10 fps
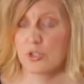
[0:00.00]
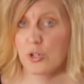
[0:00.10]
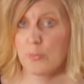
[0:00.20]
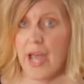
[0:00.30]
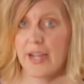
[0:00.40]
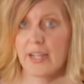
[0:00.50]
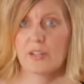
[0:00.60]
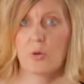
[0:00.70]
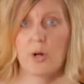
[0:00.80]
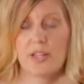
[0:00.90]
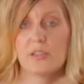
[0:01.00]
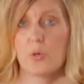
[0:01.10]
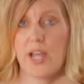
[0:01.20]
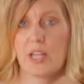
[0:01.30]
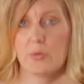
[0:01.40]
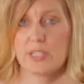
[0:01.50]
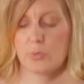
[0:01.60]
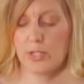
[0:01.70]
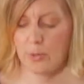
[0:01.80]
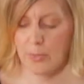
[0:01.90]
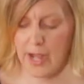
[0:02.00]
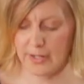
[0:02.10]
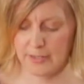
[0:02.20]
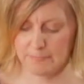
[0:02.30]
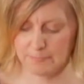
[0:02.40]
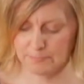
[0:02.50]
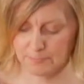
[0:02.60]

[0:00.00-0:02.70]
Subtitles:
sugar packet or a low-calorie sweetener packet.